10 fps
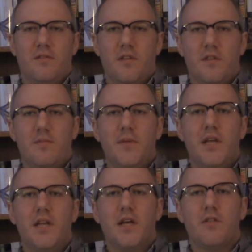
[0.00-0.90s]
the
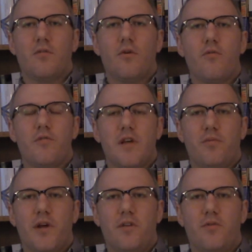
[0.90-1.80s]
meaning and the role that they
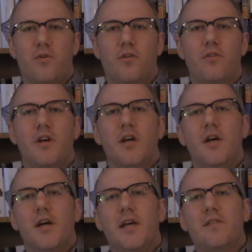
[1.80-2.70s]
play in the world,
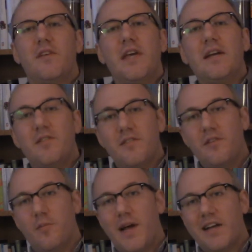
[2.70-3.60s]
is kicked
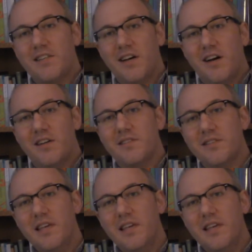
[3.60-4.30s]
still back to us.